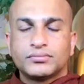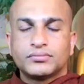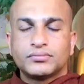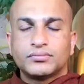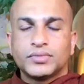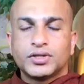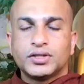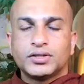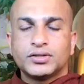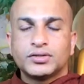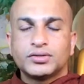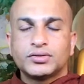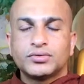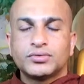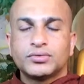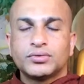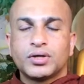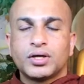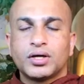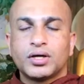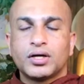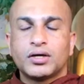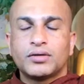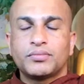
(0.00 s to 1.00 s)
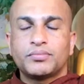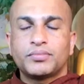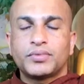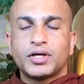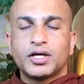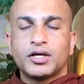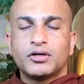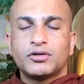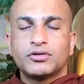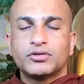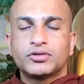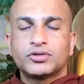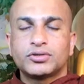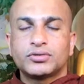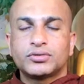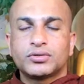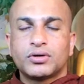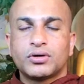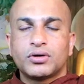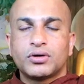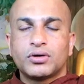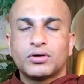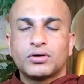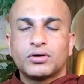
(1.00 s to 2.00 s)
Beings who are
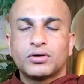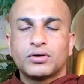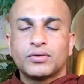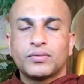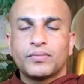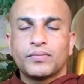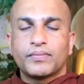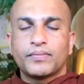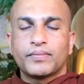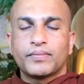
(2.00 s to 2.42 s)
strong